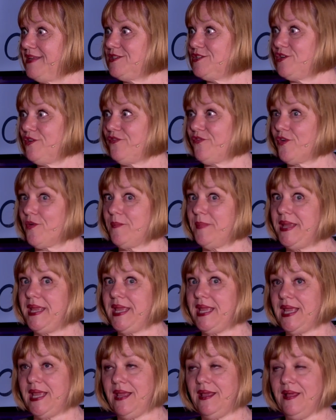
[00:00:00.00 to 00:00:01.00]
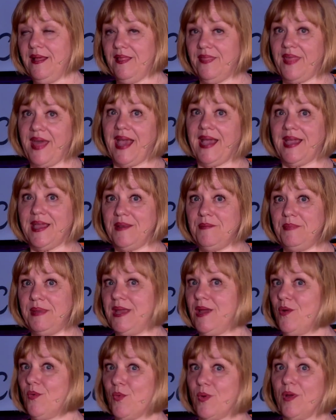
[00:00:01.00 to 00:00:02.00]
So, right, for me, that can
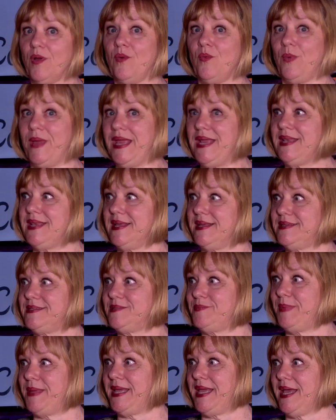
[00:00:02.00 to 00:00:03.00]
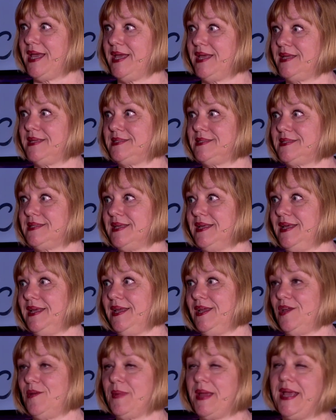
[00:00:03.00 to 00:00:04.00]
be a real weakness, because,
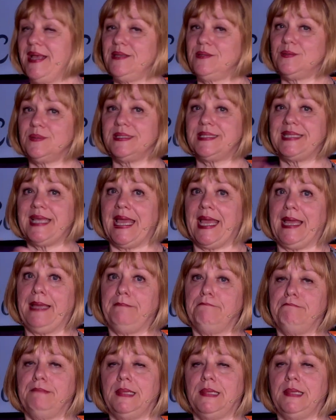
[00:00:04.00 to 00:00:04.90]
you know, my husband will say,